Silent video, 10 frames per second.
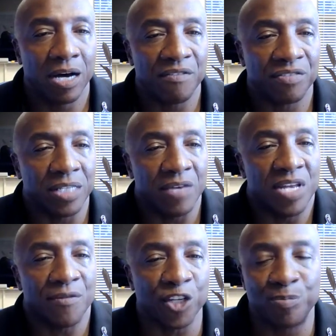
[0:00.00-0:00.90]
said they've
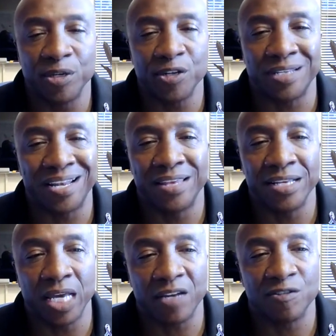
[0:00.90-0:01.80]
never experienced anything
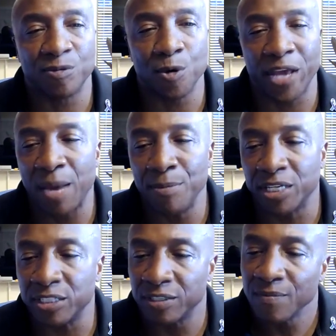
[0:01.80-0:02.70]
negative in Spokane
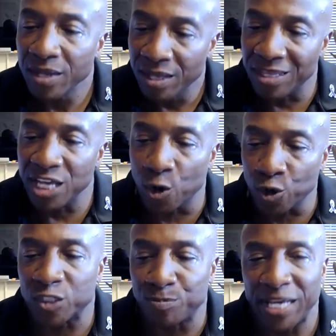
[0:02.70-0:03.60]
because they go
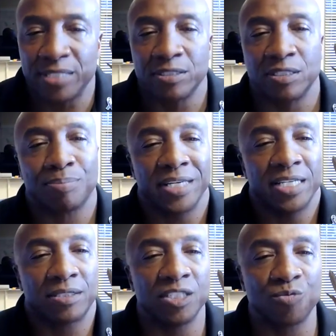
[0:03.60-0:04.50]
to spaces and
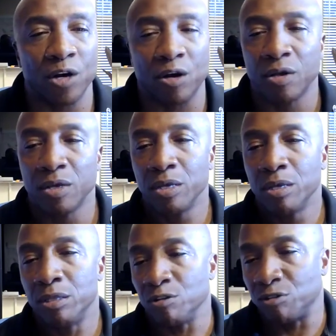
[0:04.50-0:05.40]
places where
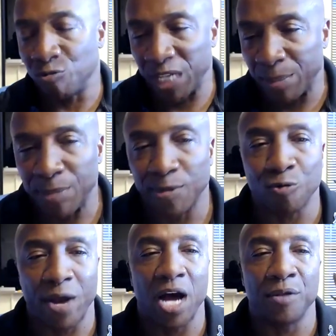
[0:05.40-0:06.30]
there's many people
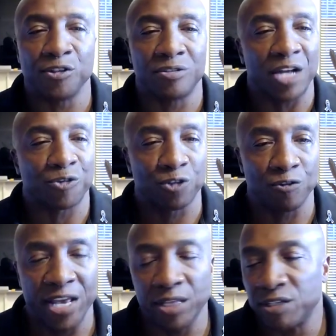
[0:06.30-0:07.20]
around. There's natural
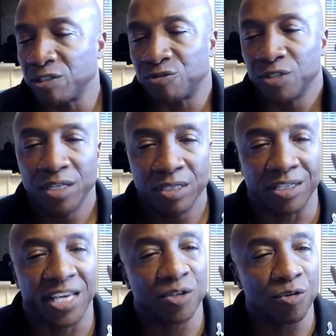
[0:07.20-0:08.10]
surveillance. There's the
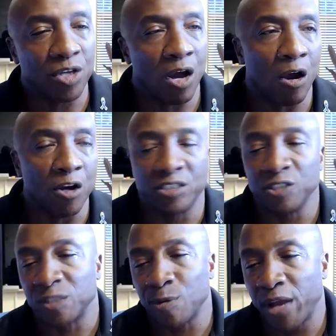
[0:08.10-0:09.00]
Kendall Yards. There's
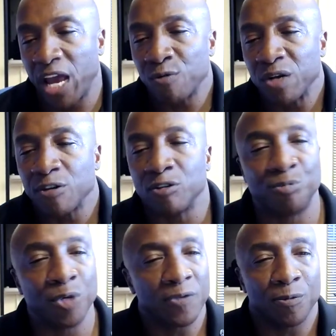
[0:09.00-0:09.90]
the Spokane River. There's
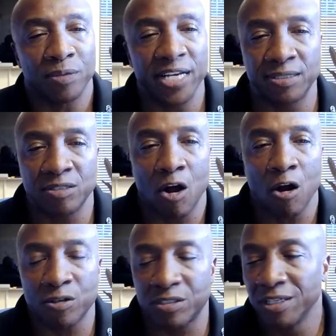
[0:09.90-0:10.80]
beautiful places,
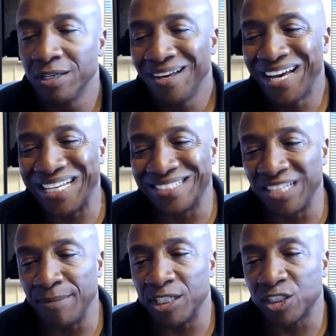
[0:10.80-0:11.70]
arts and
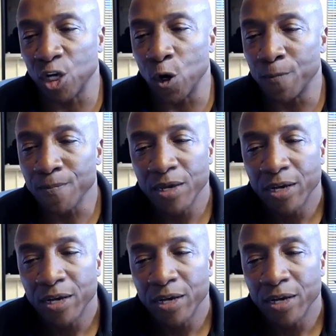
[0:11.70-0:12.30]
exhibits. So